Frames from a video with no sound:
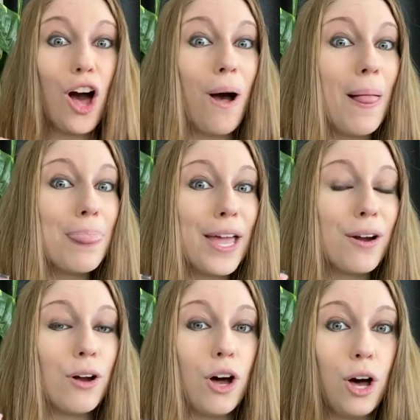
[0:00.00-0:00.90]
on
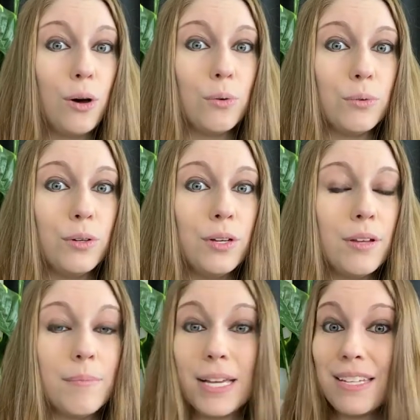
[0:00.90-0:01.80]
their own
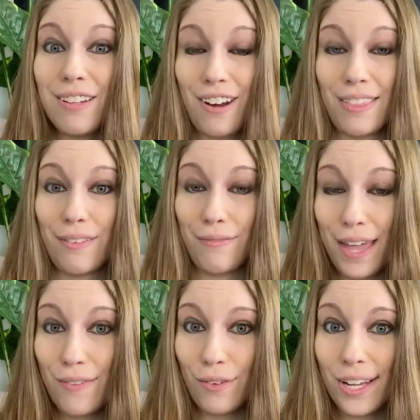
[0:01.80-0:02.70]
because they're not the
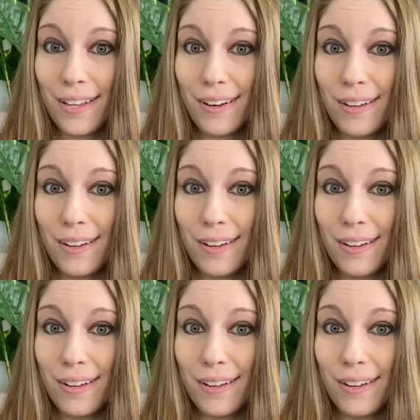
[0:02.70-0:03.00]
favorite.